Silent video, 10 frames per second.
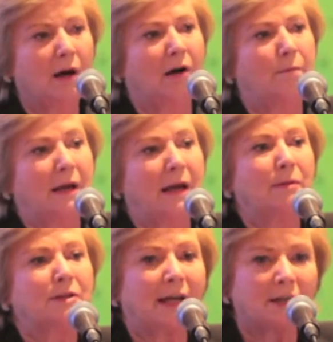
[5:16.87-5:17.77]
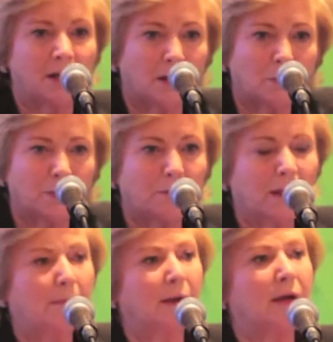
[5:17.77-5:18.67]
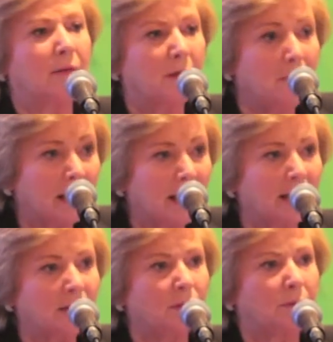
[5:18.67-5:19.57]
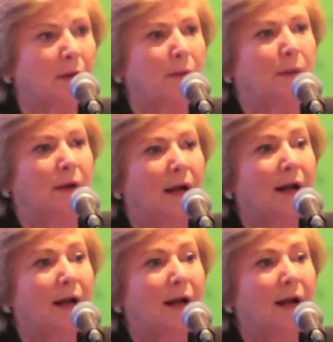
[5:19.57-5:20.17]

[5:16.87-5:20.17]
of being able to get on with people, communicate with people.